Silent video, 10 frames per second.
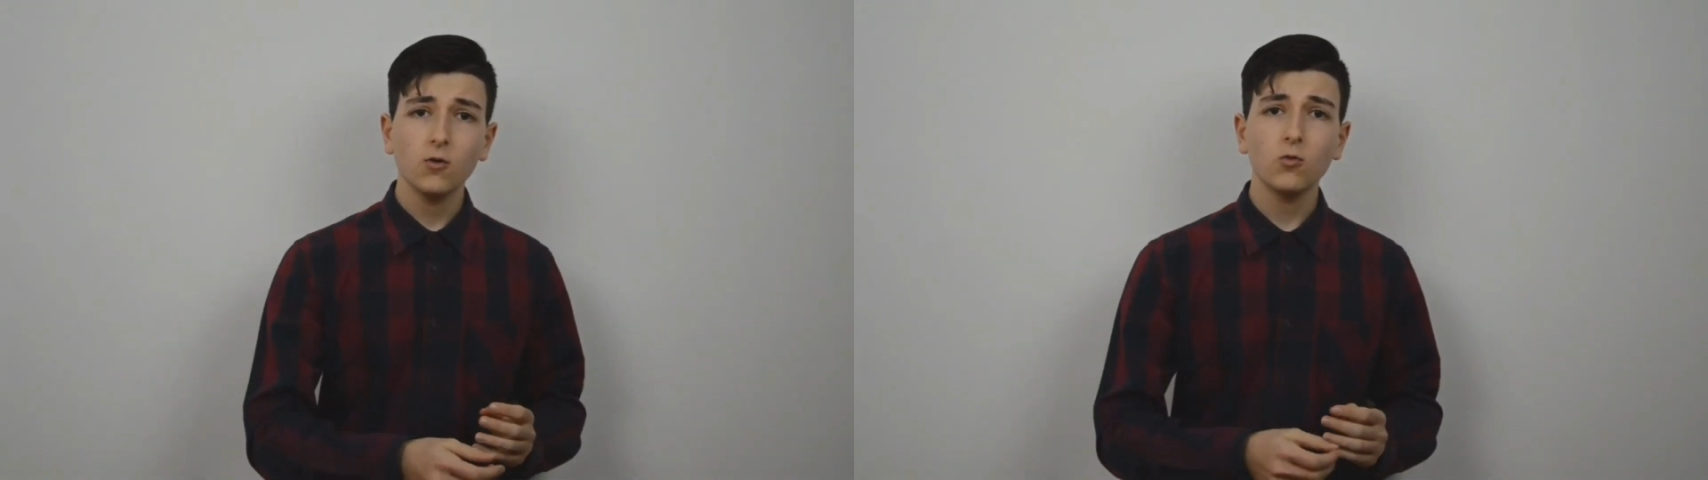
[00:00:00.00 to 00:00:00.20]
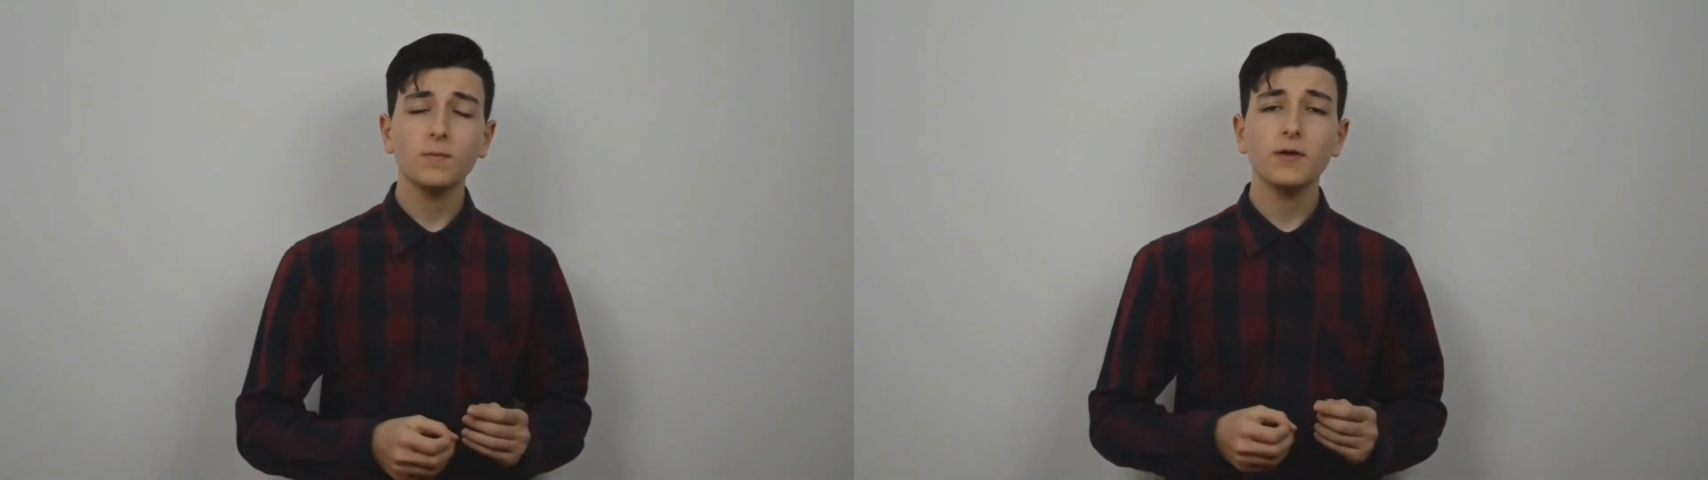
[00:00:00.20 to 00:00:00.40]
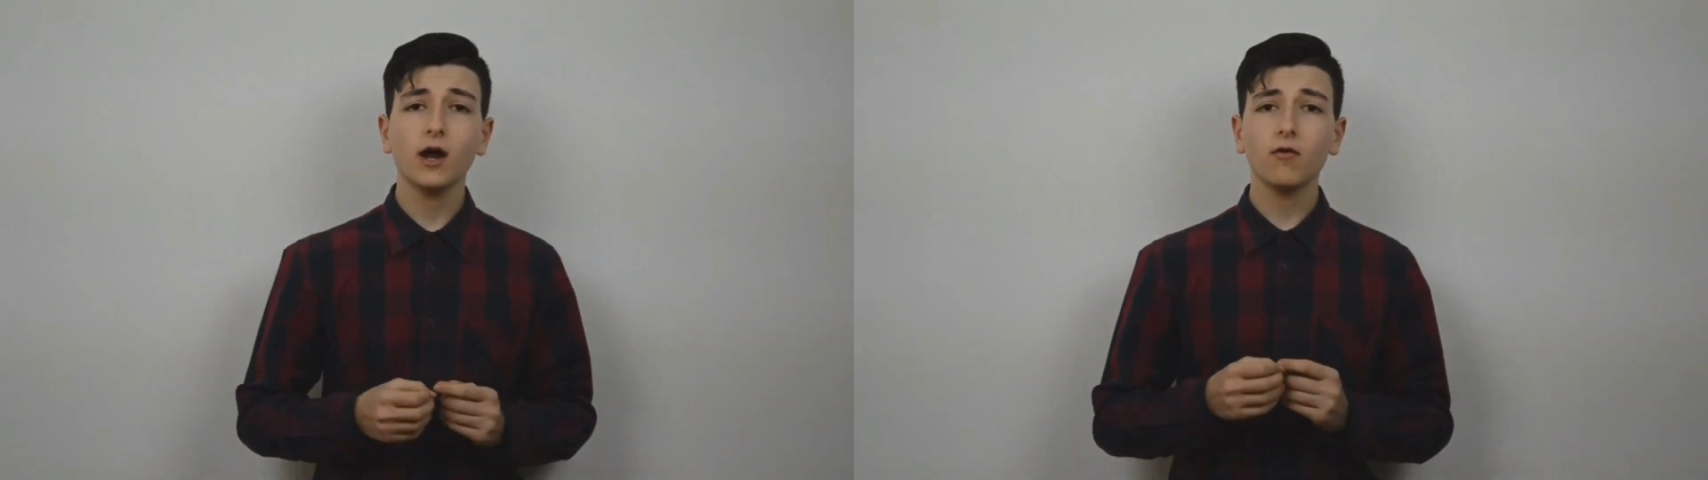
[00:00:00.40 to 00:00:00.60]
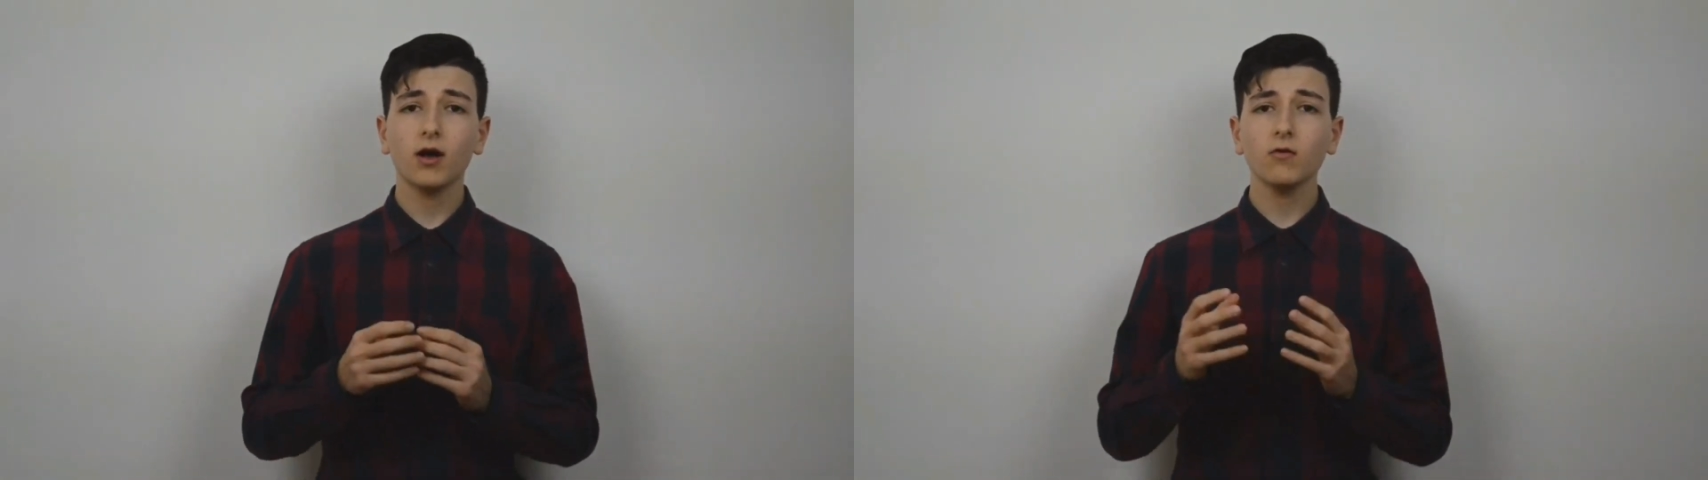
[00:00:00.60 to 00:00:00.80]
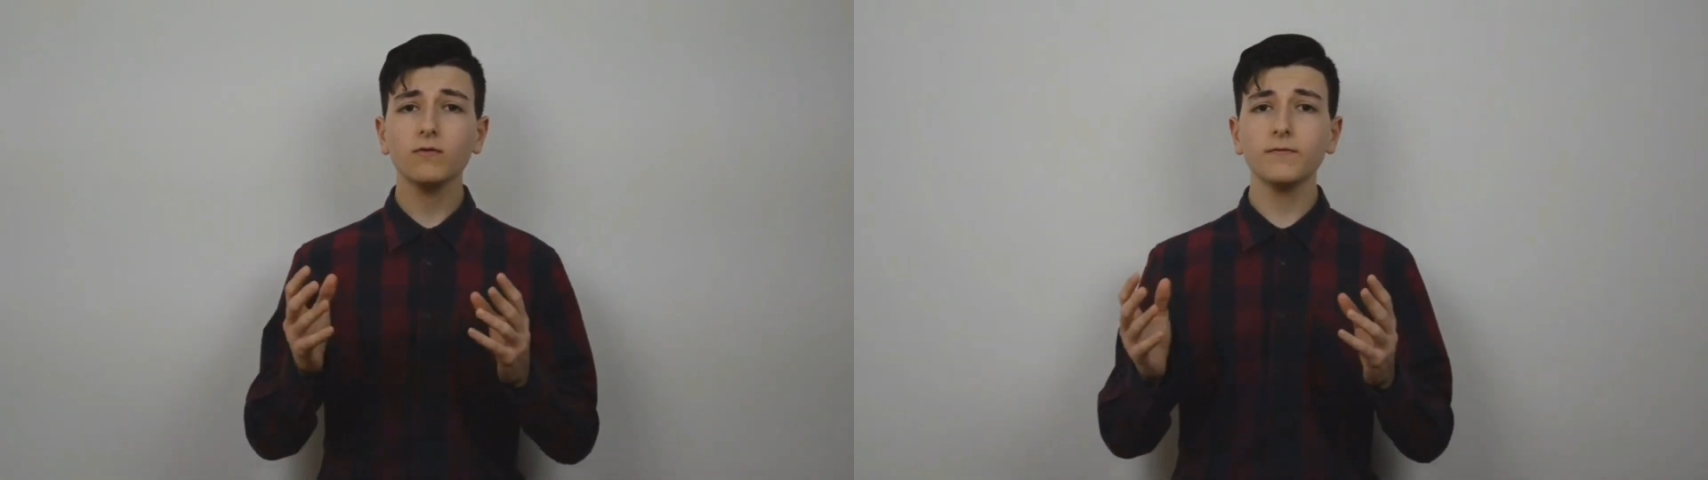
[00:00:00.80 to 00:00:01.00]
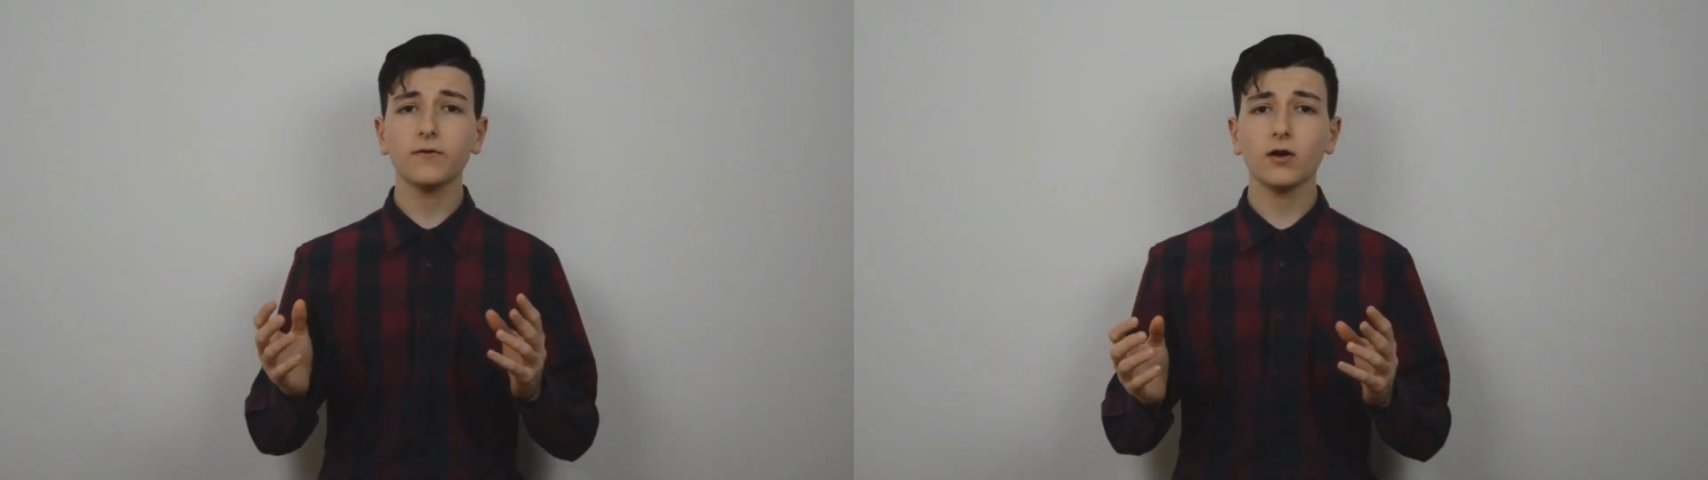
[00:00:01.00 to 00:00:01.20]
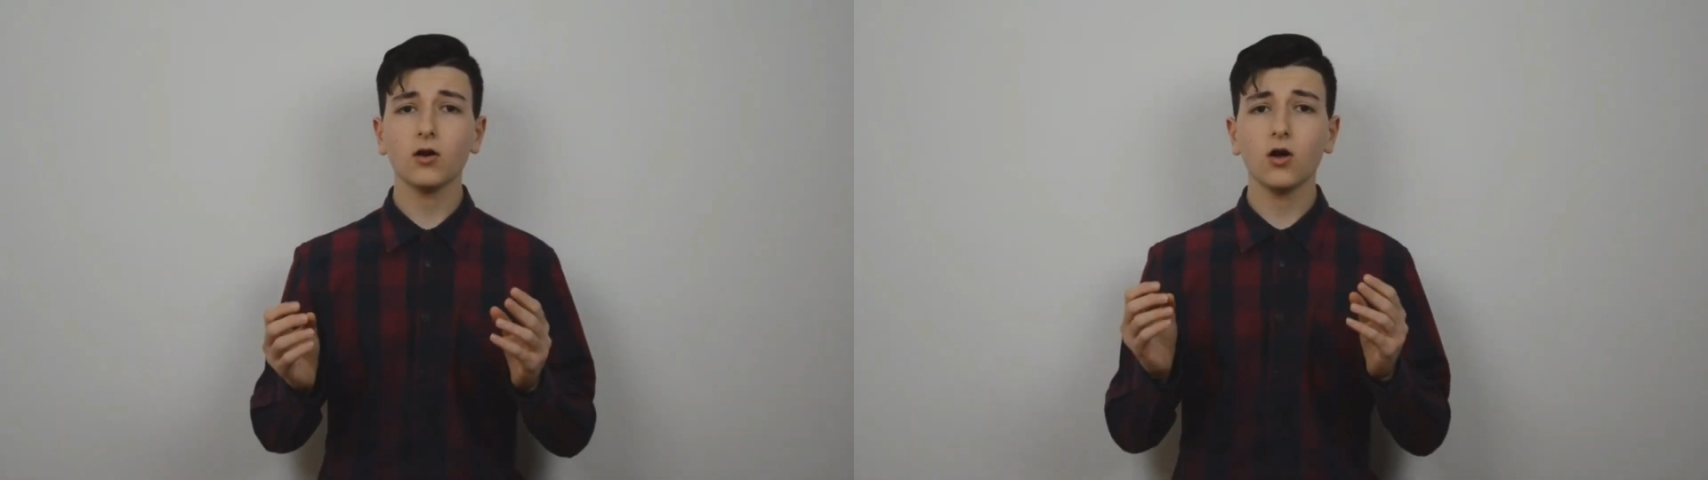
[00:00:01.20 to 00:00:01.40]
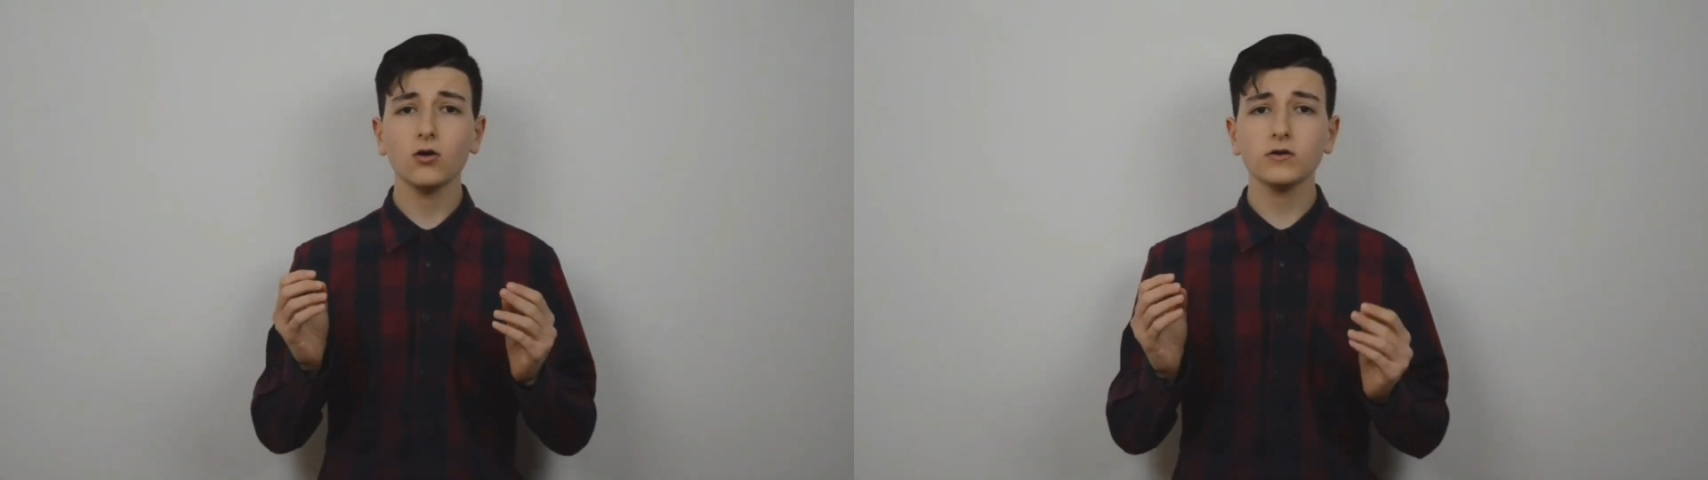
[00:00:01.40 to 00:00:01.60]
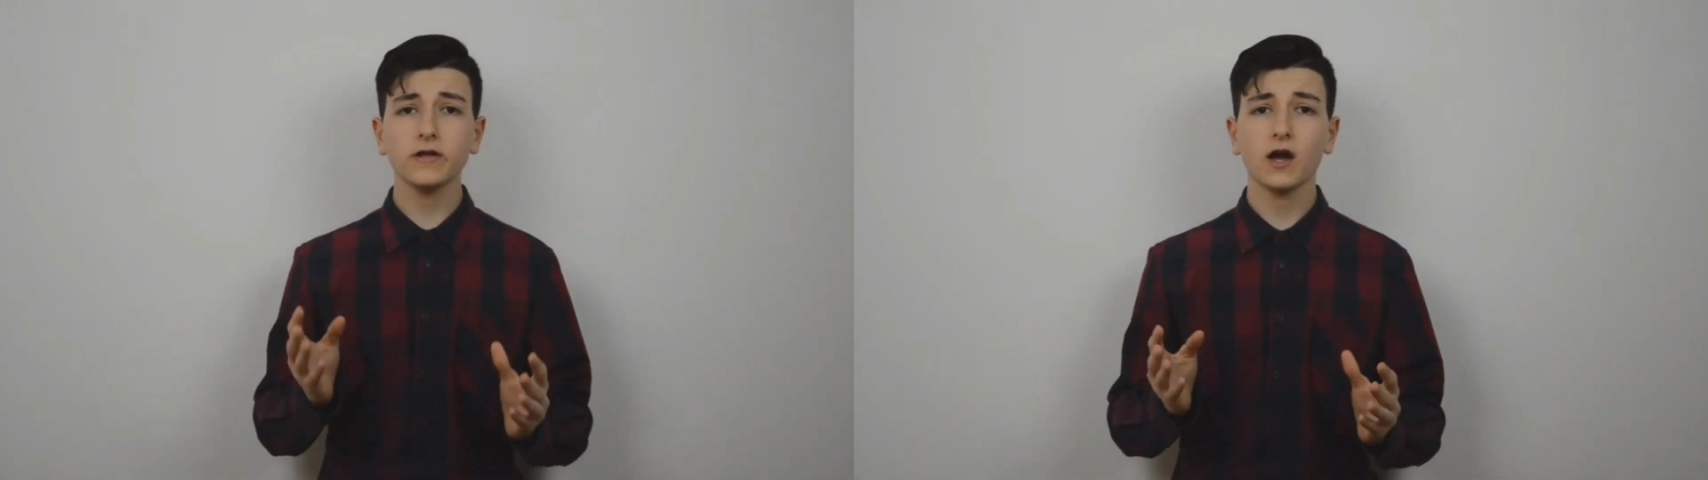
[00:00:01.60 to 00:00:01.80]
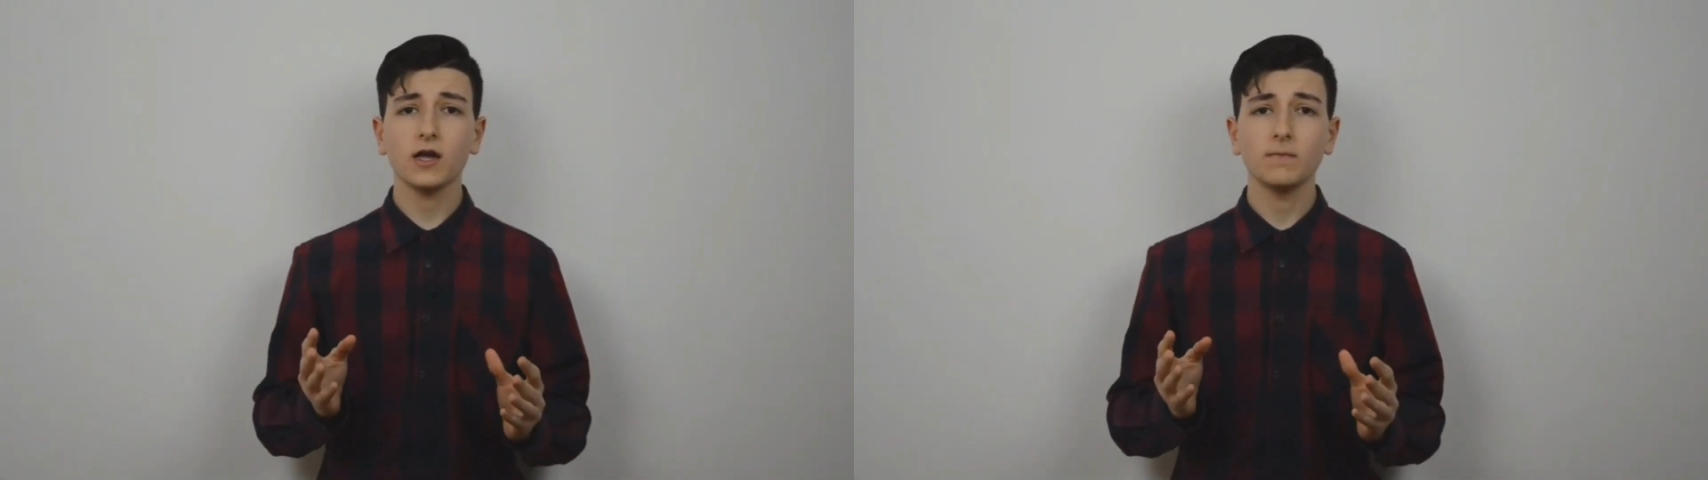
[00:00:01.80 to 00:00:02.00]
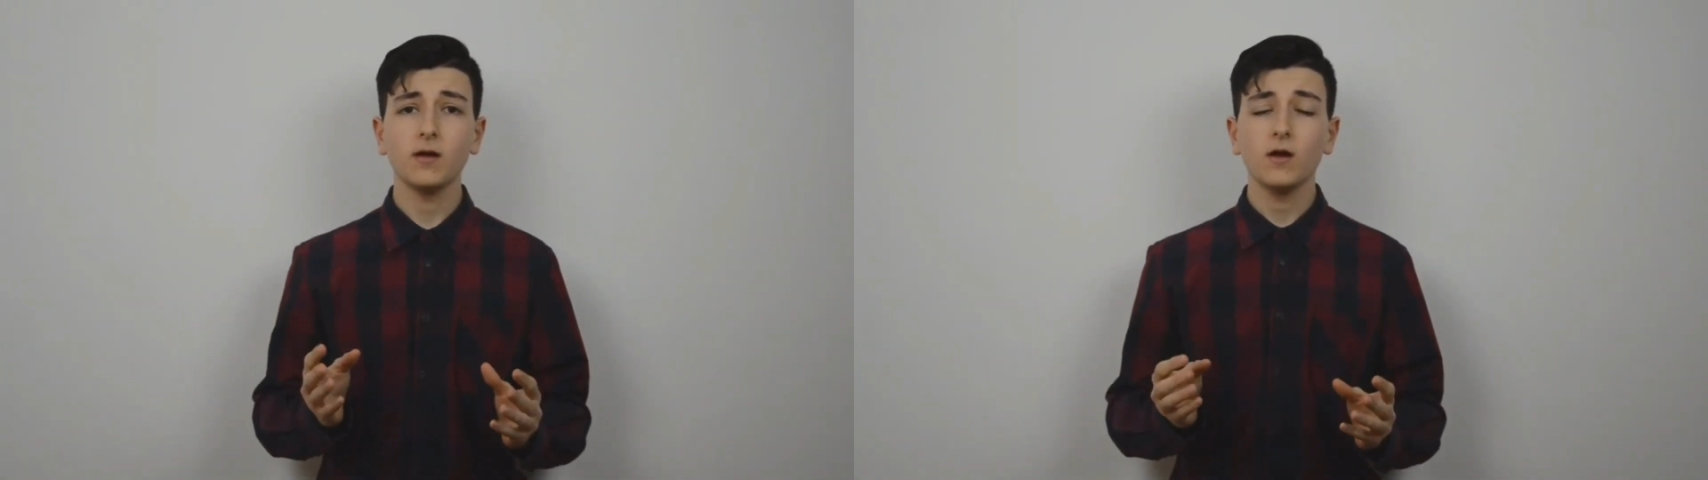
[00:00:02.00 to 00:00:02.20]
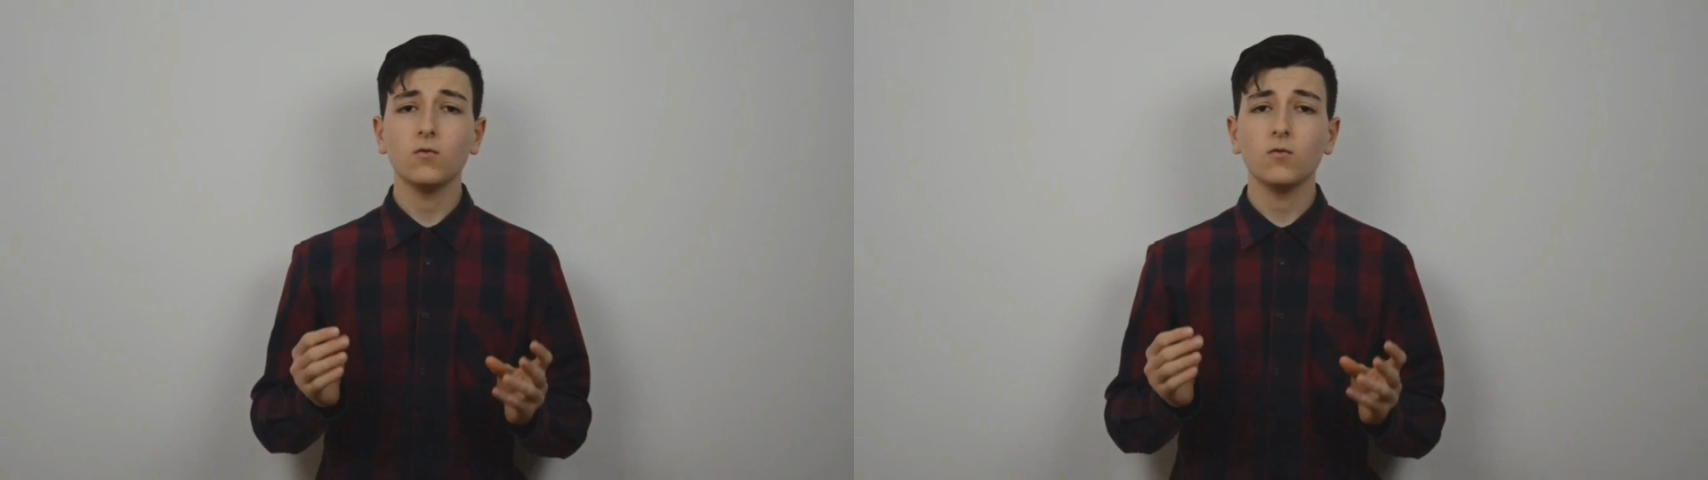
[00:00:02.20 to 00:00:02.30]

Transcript: will be around for a long time,